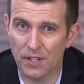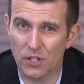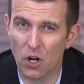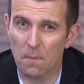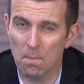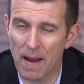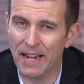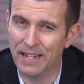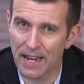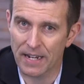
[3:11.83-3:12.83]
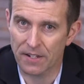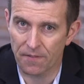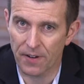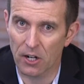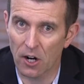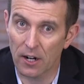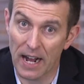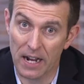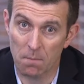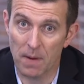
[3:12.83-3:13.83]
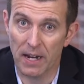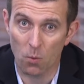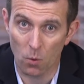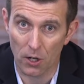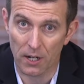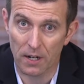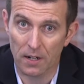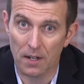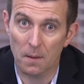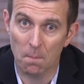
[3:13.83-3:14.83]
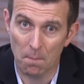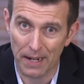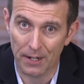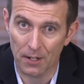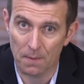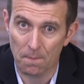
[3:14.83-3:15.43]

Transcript: it's our mandate to figure out how to make work better.